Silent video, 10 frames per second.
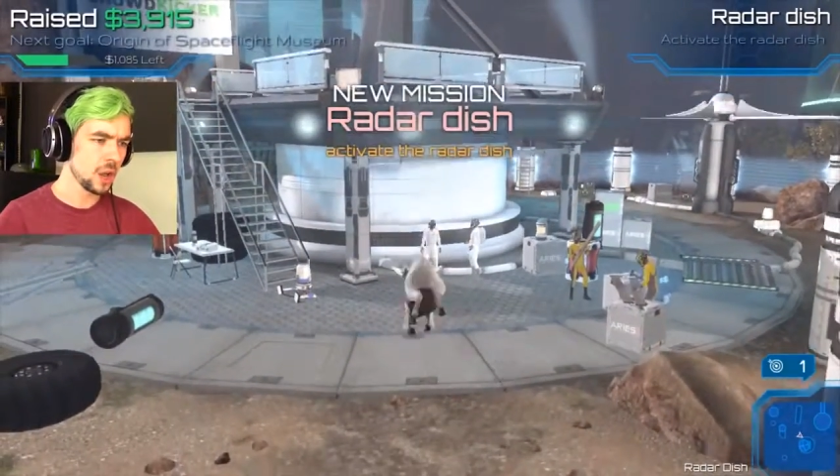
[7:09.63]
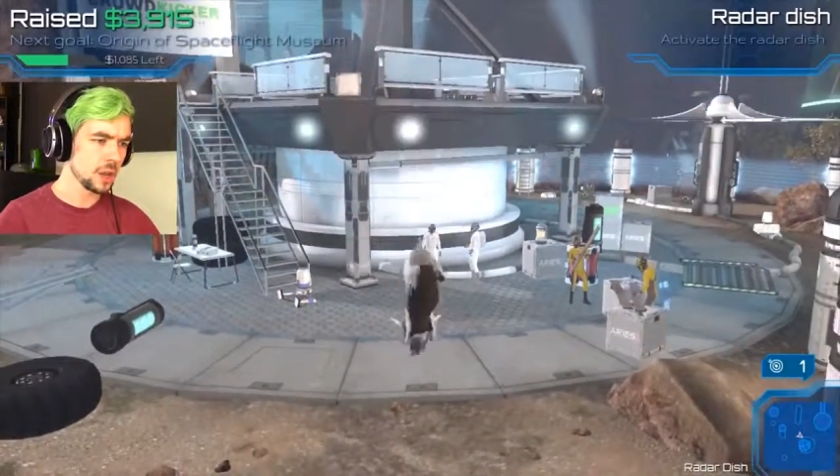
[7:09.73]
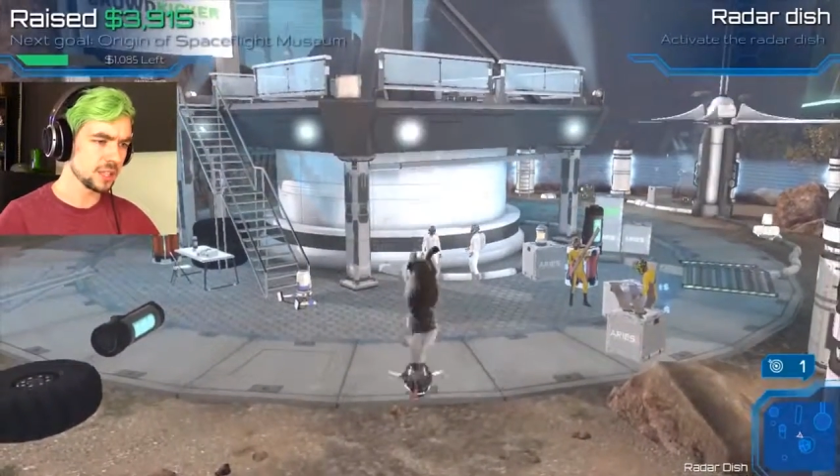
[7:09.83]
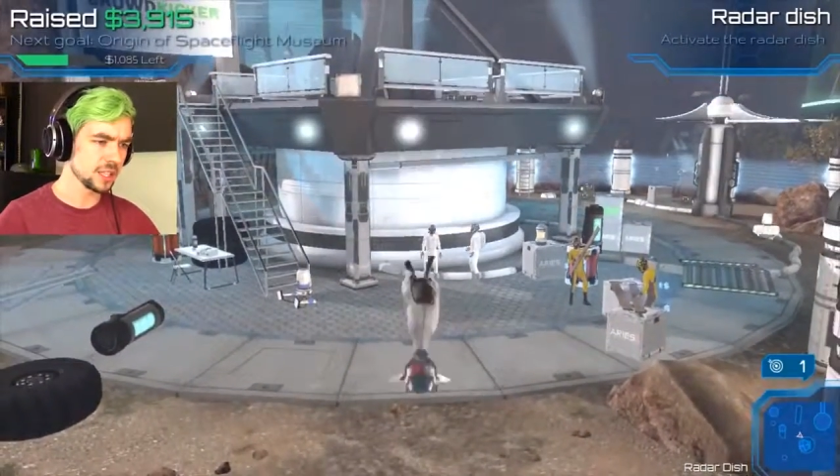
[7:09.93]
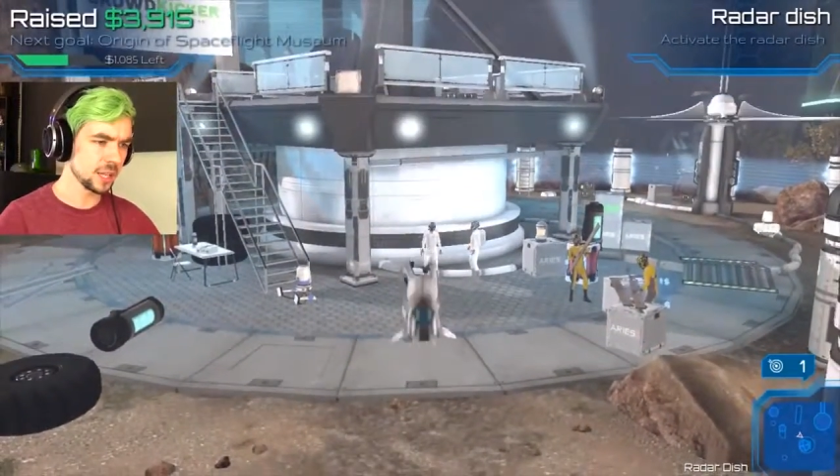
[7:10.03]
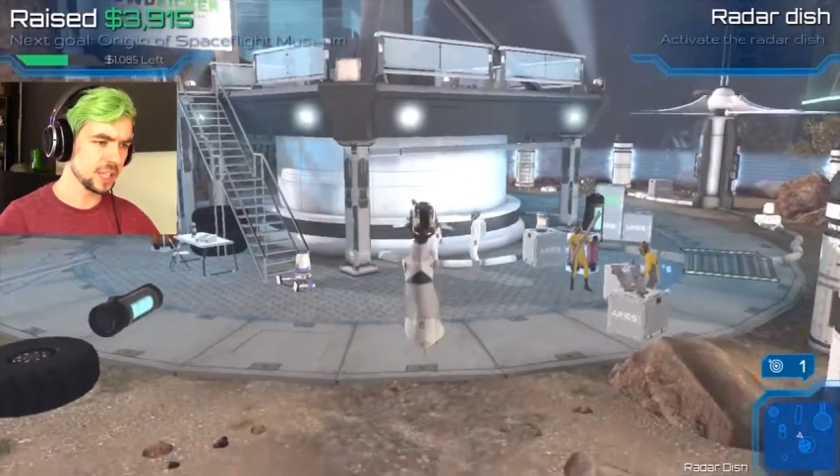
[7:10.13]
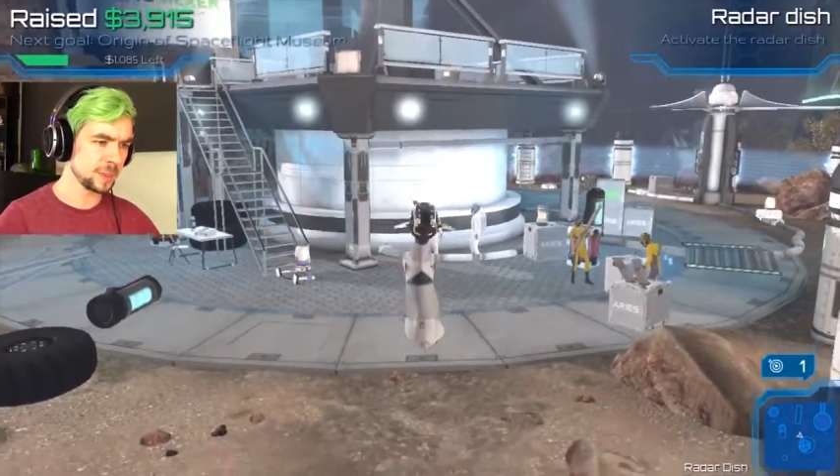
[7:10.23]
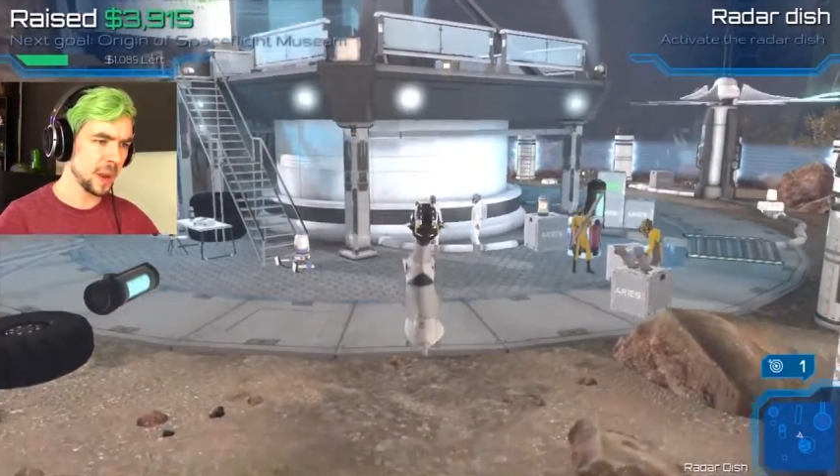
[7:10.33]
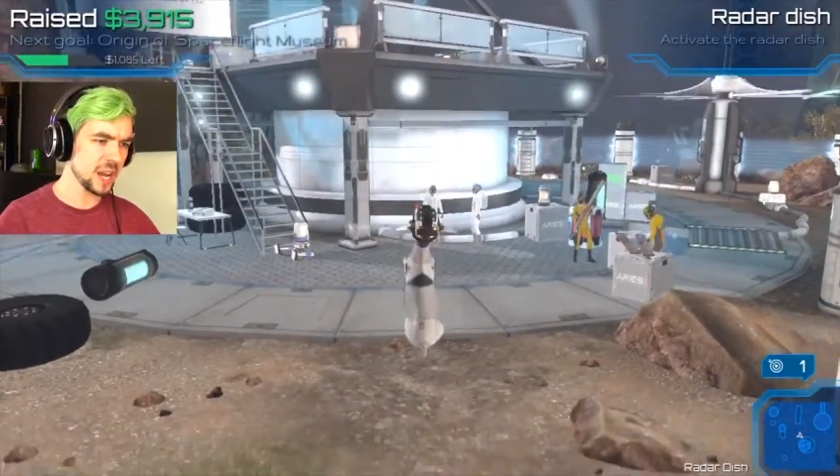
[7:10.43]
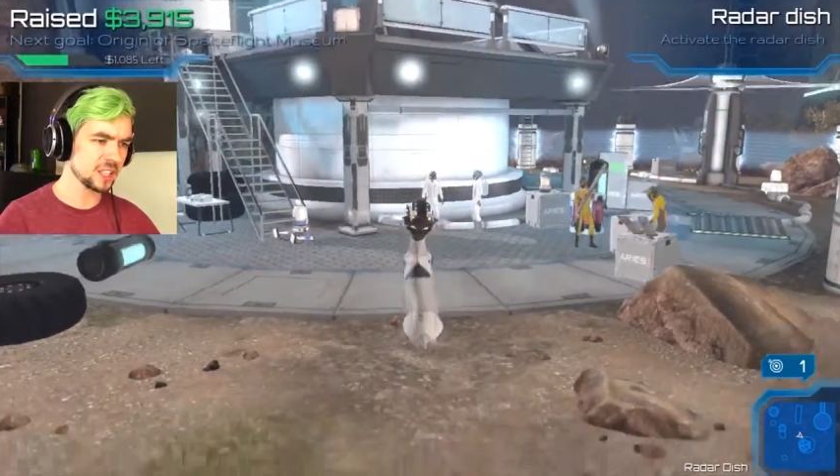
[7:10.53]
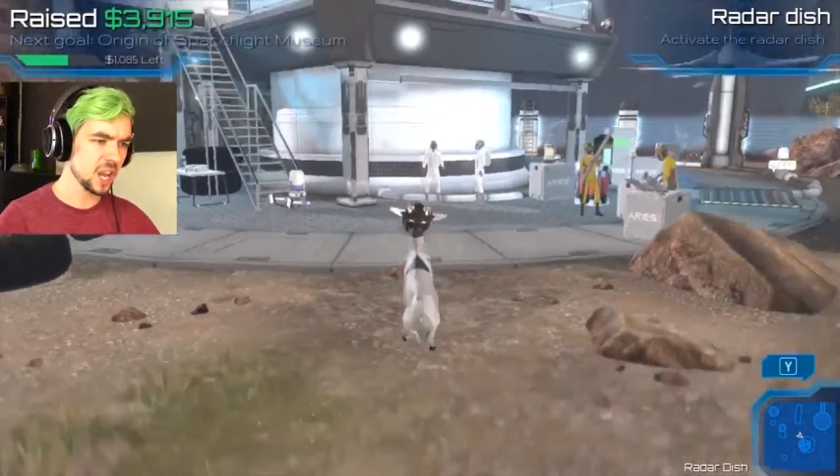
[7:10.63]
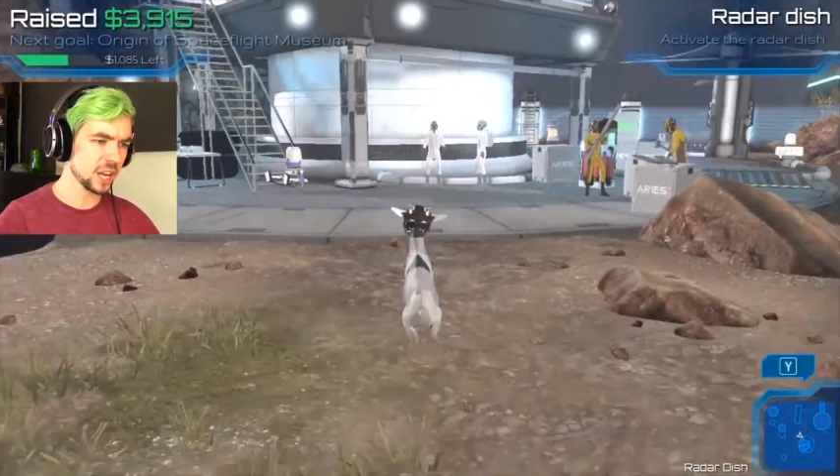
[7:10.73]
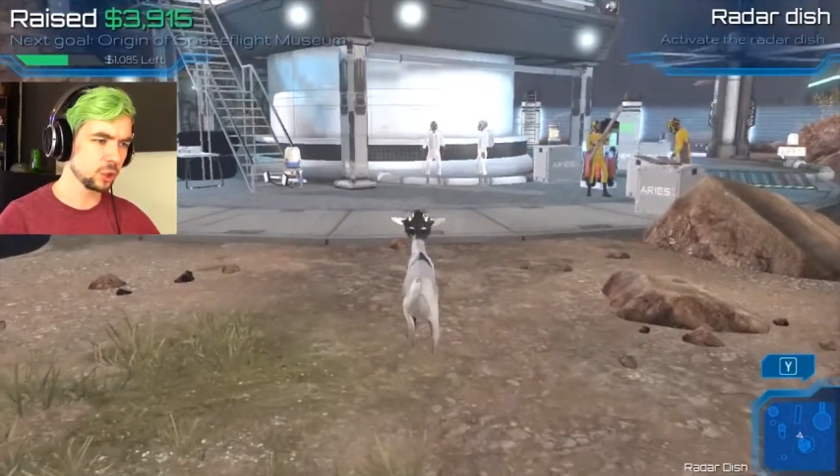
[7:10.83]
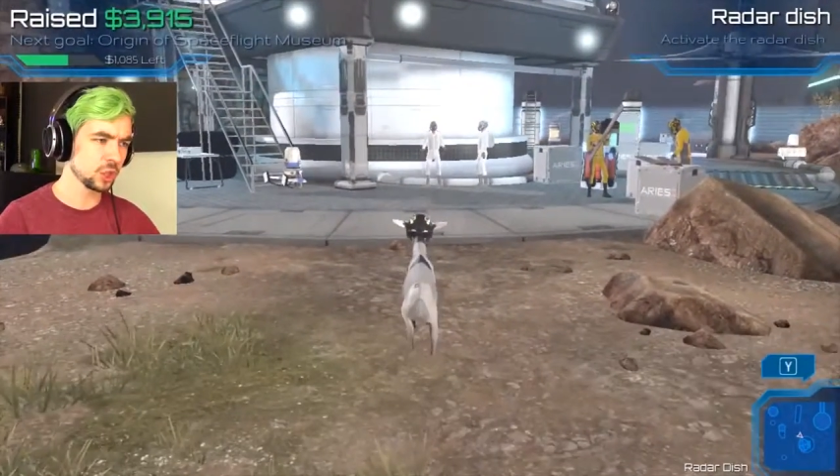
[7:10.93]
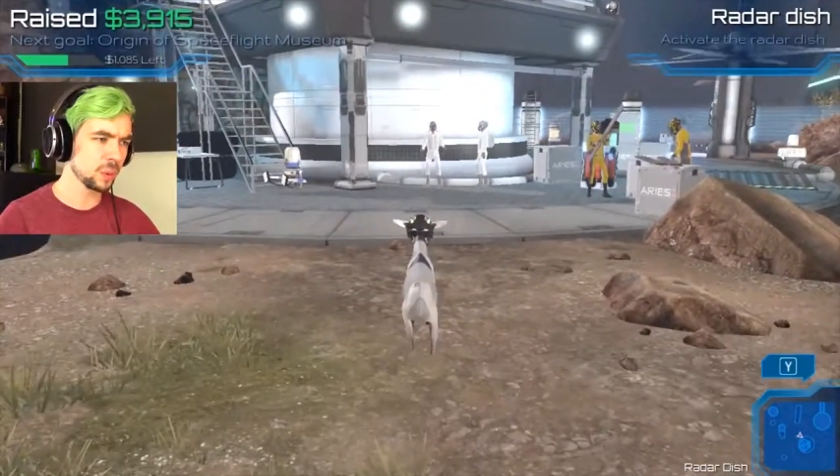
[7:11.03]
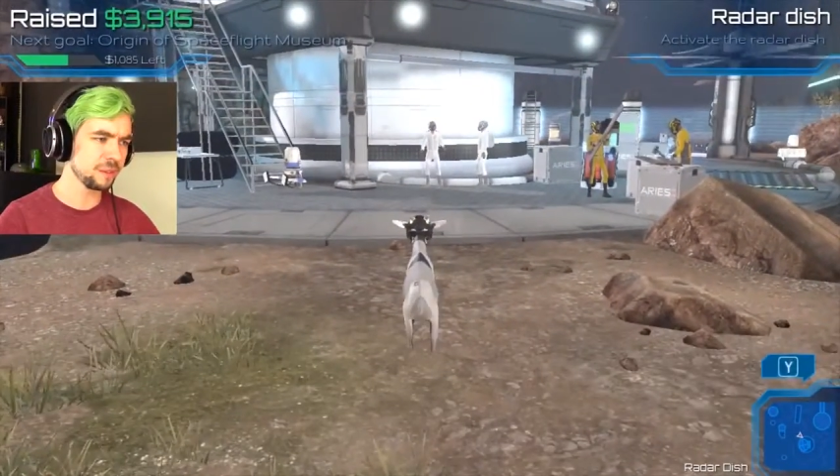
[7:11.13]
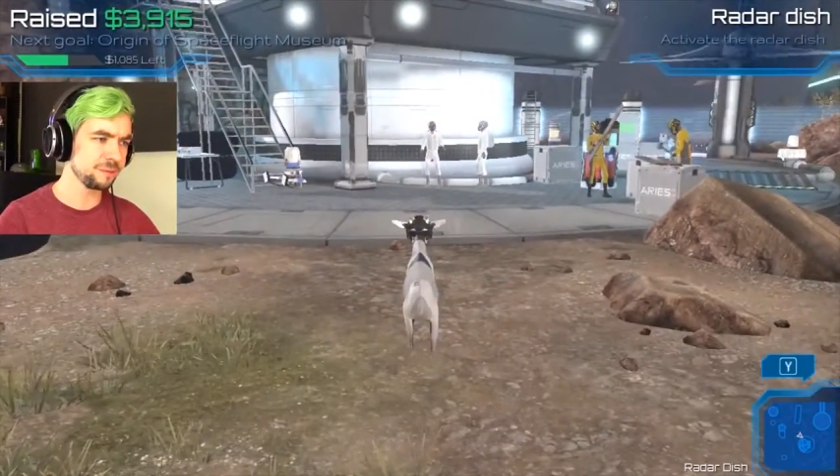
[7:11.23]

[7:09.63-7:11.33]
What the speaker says: since I'm in space, I can do sweet